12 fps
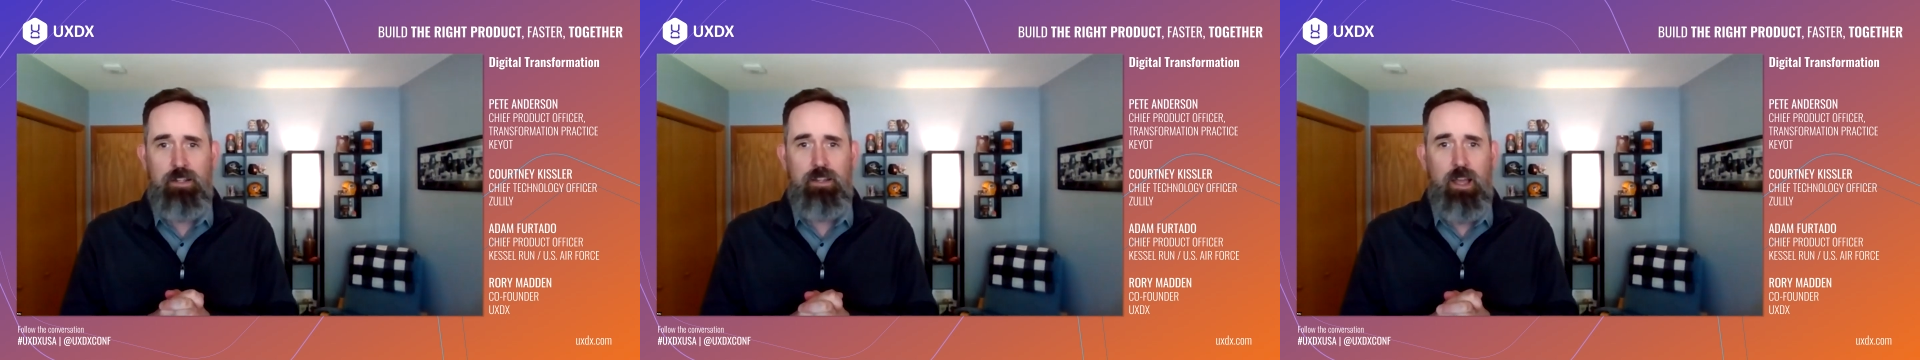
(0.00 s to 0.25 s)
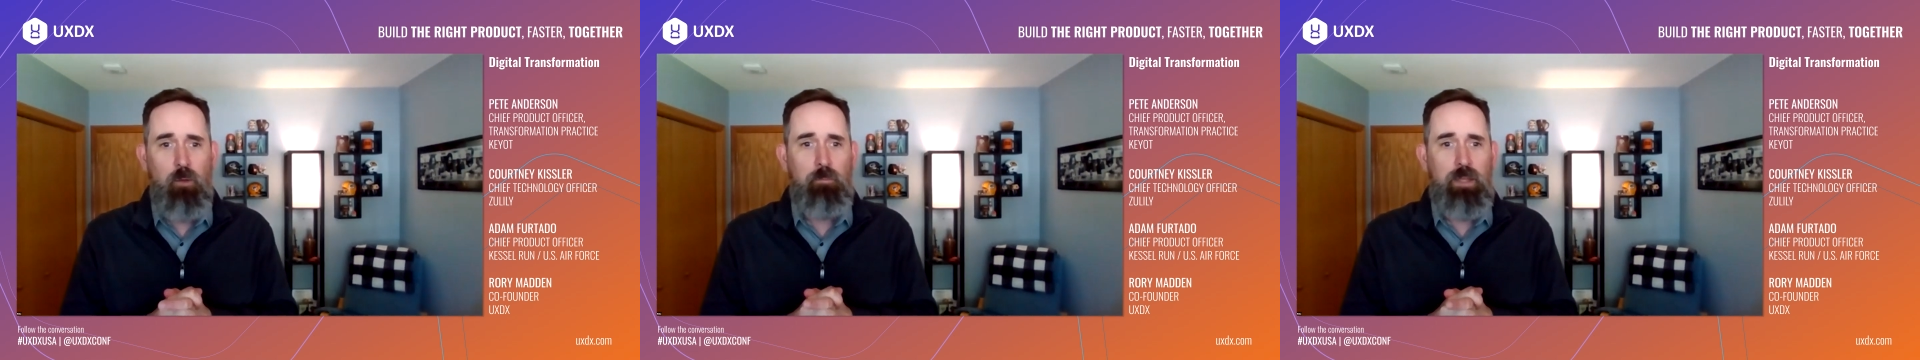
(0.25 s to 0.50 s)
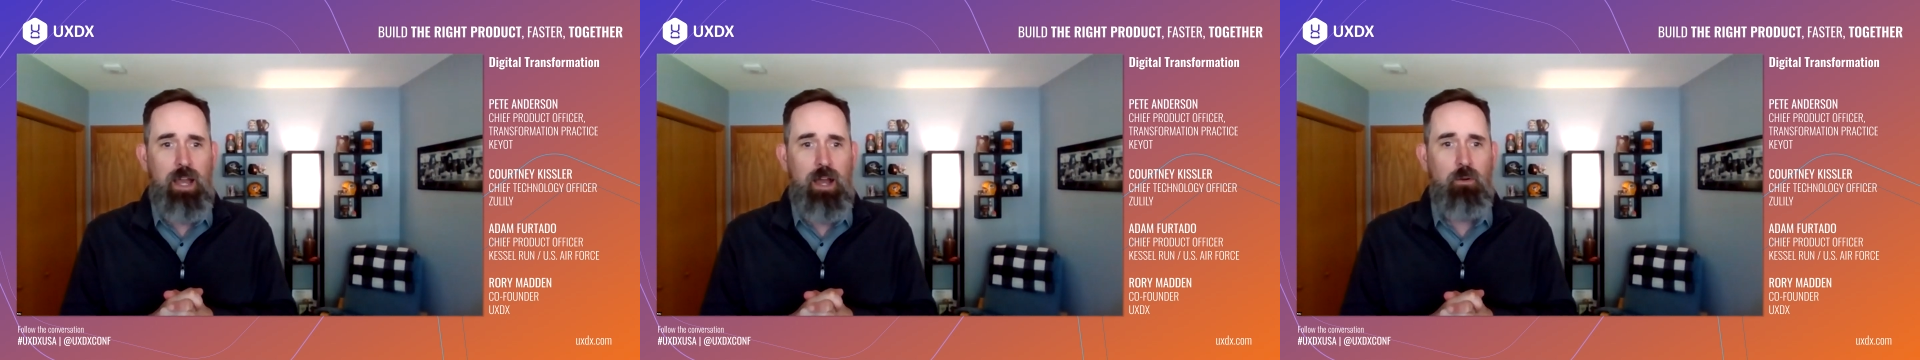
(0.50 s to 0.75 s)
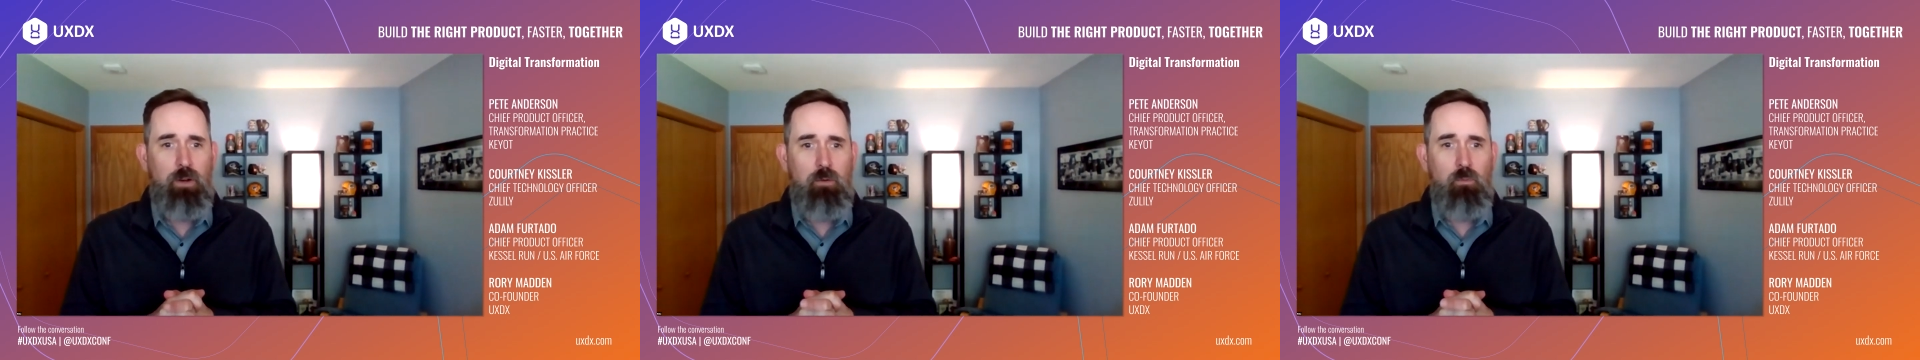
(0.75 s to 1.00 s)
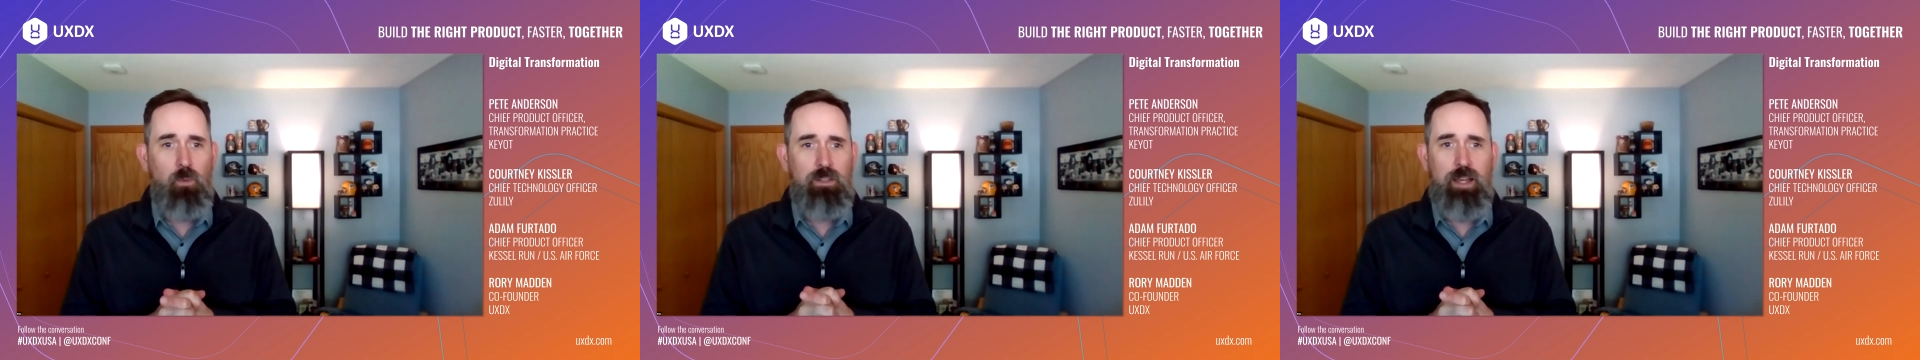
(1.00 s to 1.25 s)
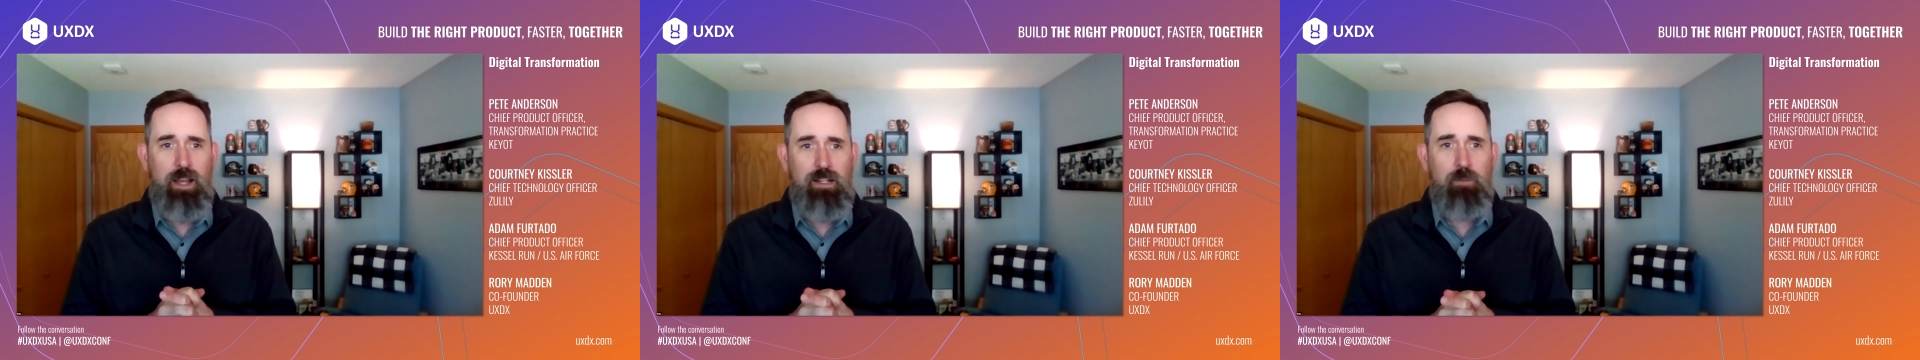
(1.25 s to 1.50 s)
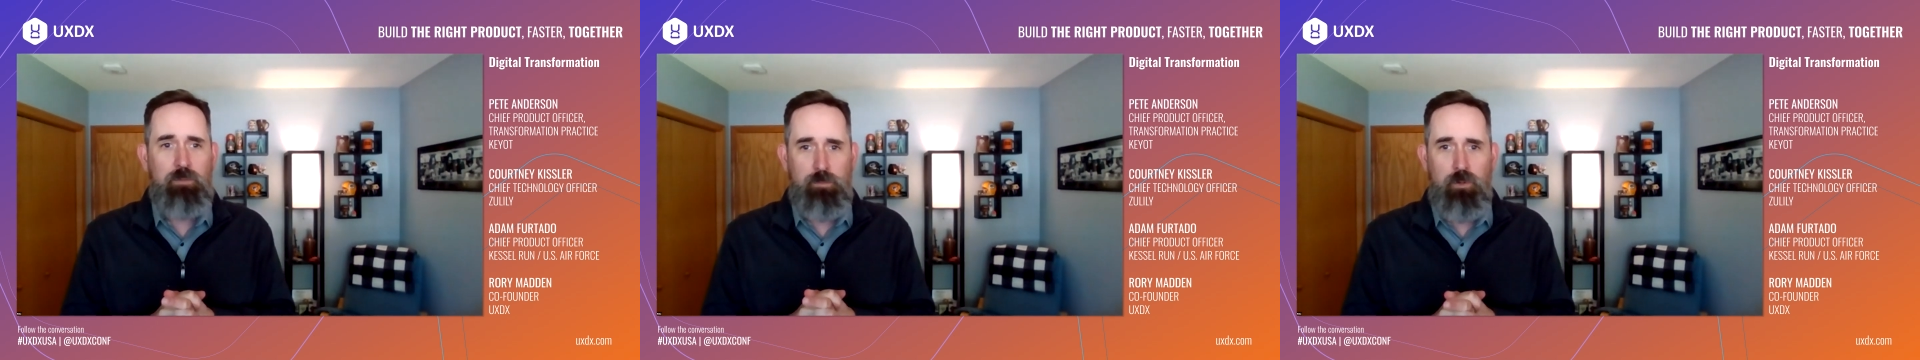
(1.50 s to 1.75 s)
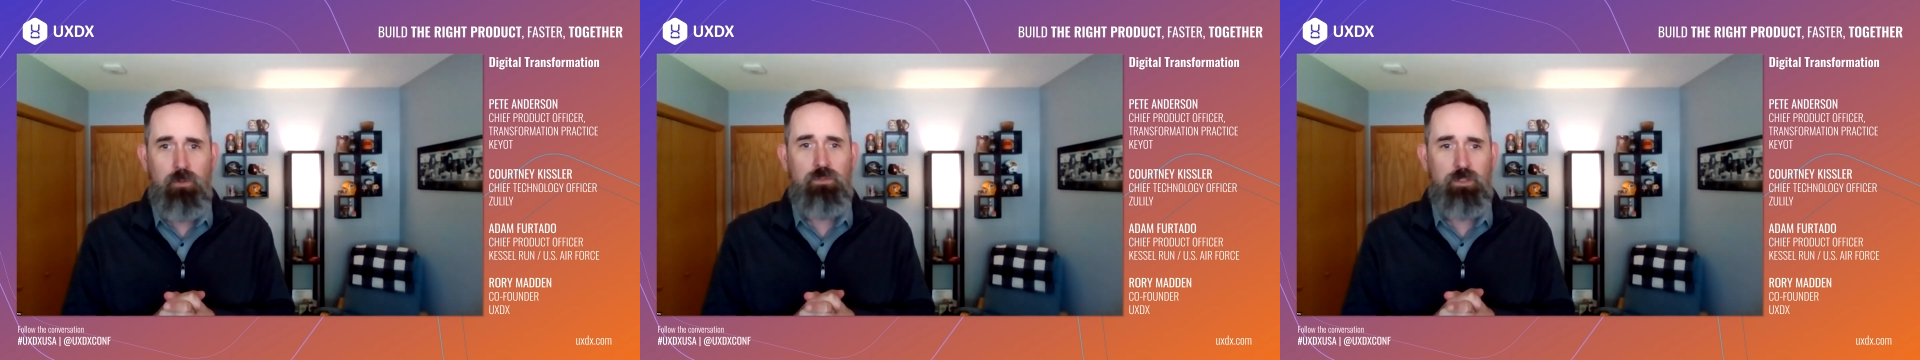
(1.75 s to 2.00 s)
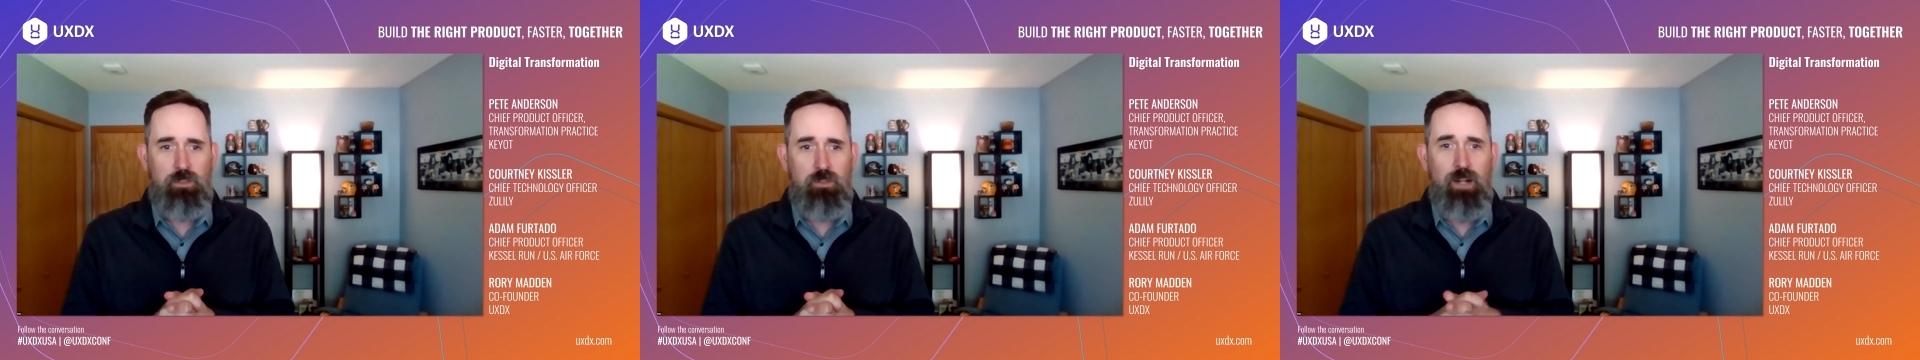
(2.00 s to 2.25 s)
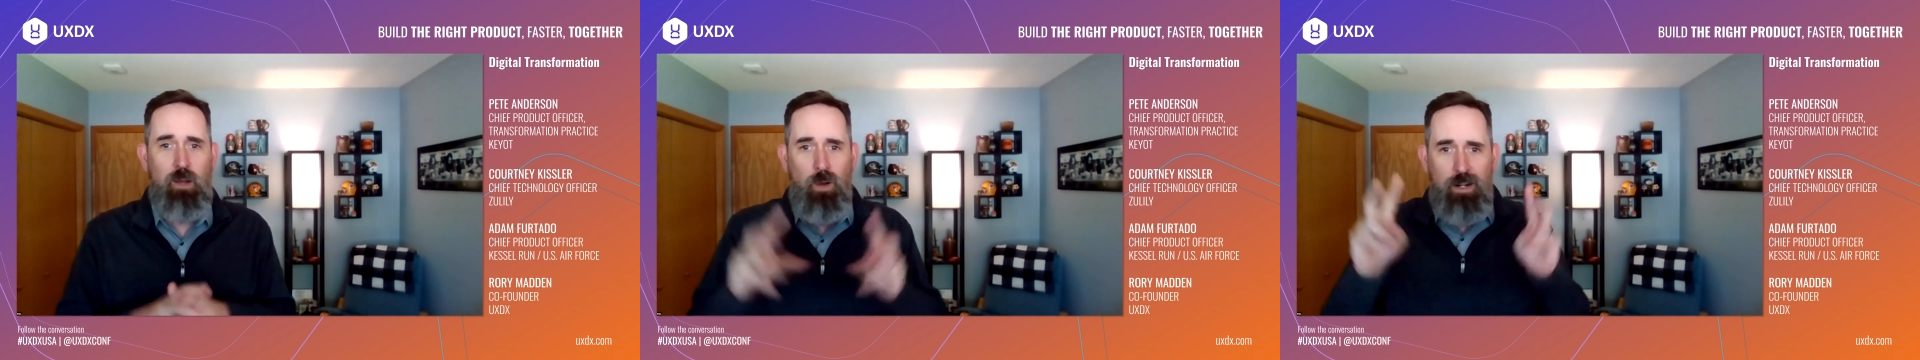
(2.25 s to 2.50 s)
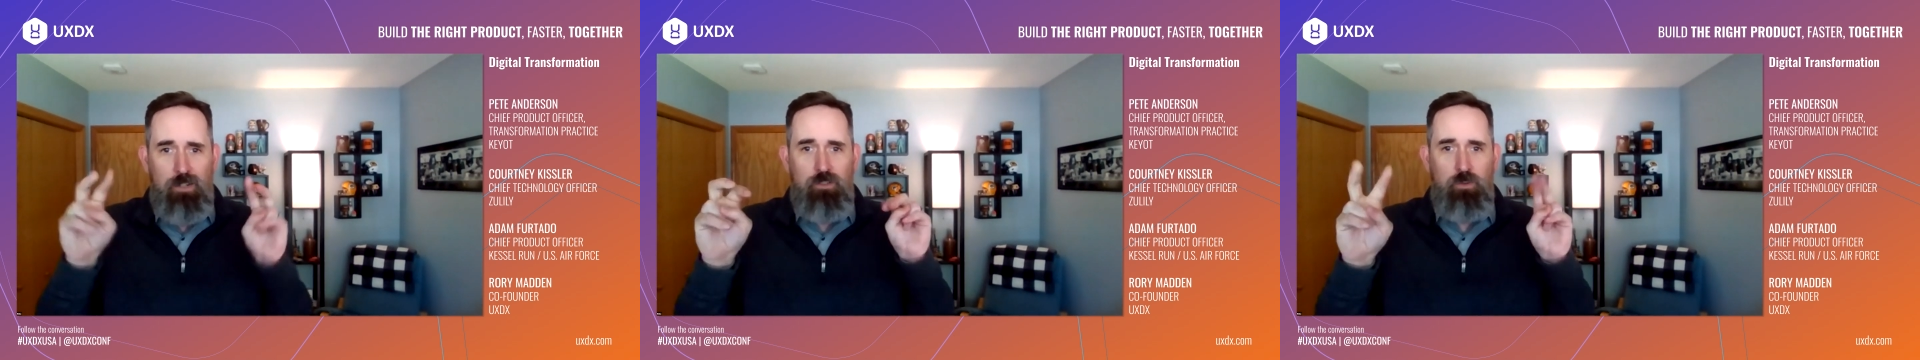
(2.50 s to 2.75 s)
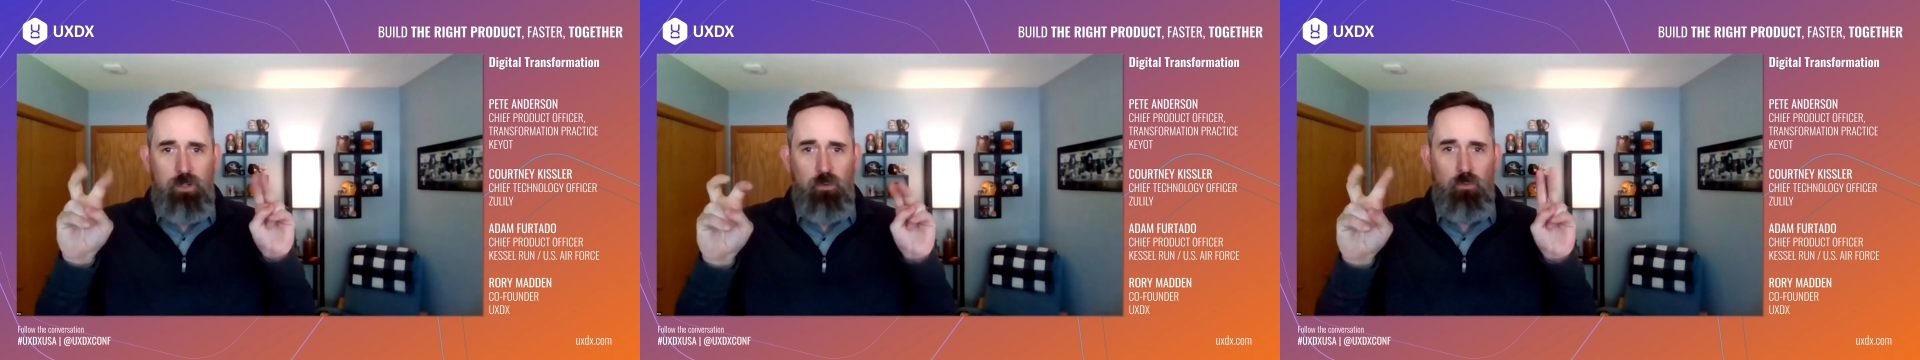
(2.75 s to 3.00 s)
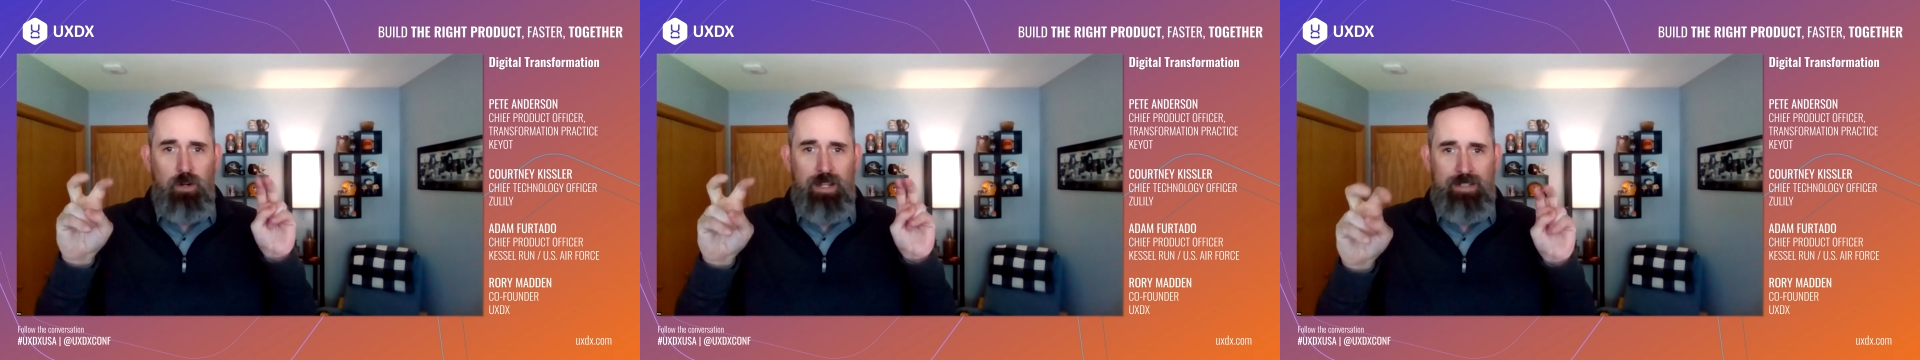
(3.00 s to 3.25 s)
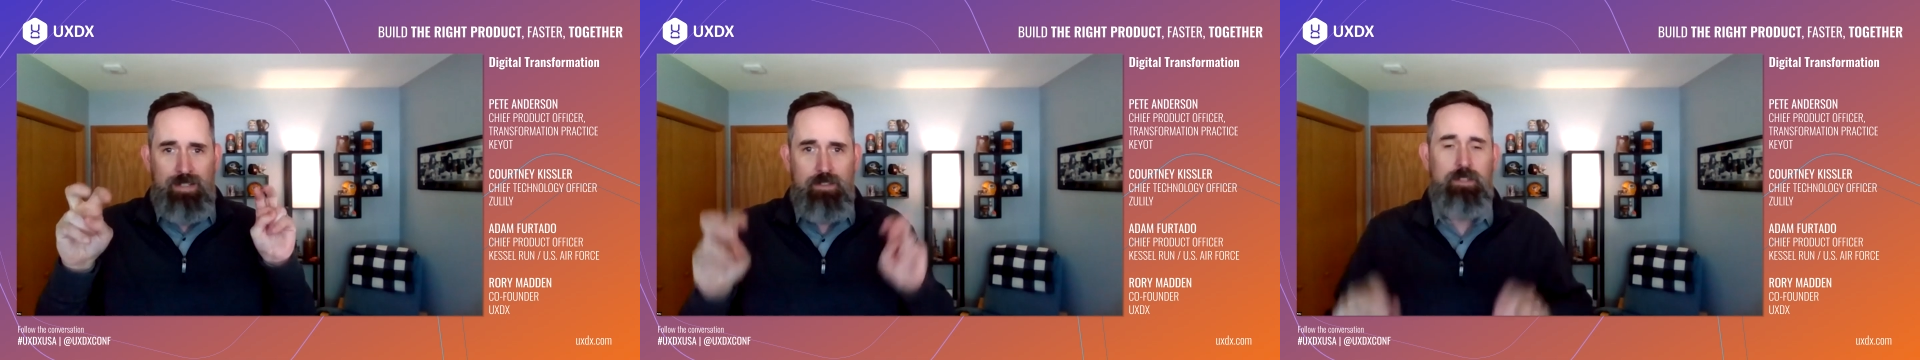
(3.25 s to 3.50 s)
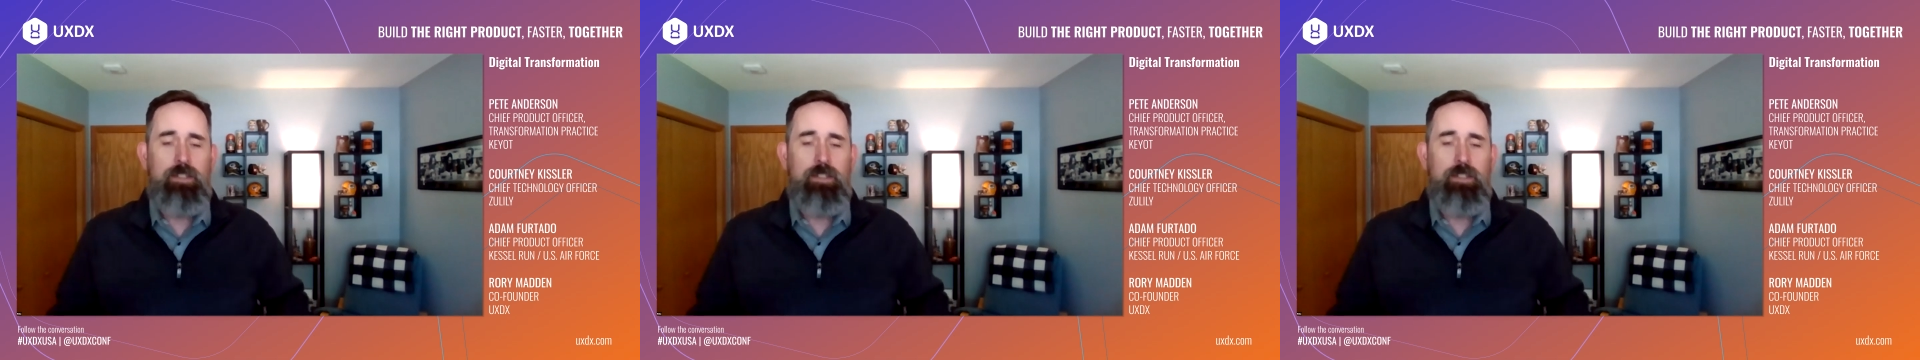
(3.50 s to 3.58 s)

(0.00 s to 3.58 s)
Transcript: Like, help me out on what the heck I'm supposed to do. I want to do it right.